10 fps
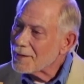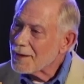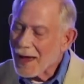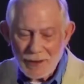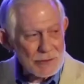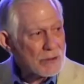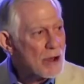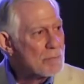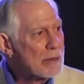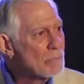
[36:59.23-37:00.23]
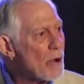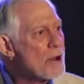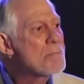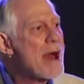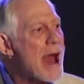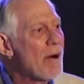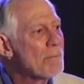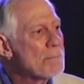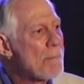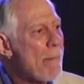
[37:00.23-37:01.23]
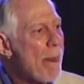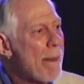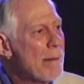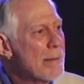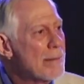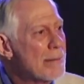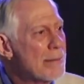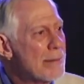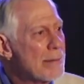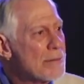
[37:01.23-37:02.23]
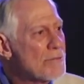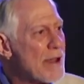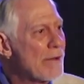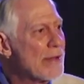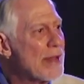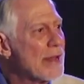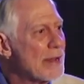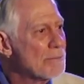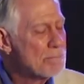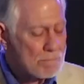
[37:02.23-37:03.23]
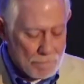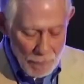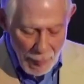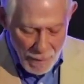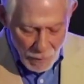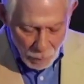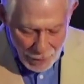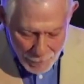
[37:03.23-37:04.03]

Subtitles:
at his coming? What about the very end? What